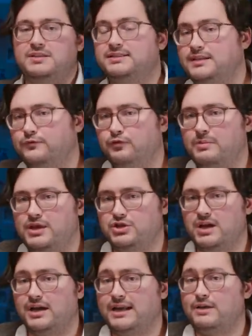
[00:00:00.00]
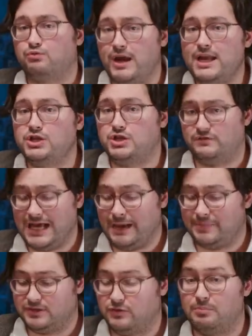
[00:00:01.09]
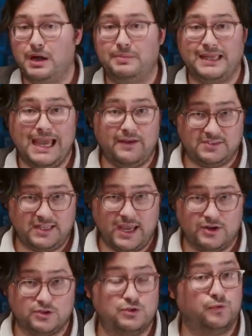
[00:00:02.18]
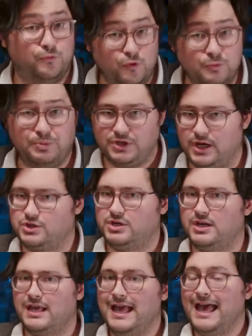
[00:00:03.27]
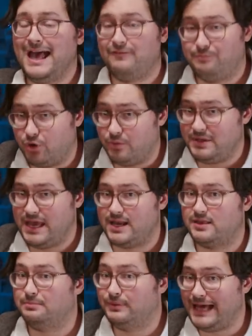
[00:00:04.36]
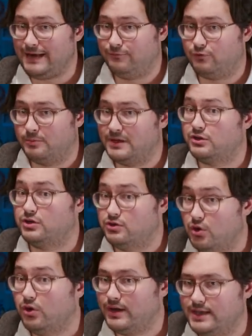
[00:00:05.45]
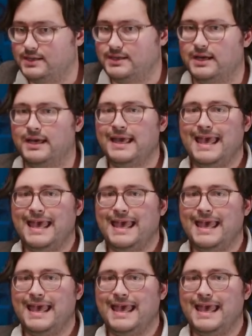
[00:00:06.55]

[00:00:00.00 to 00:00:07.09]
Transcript: disinformation on a range of topics, from public health scares to food production, have permeated the platform. In Kannur, India,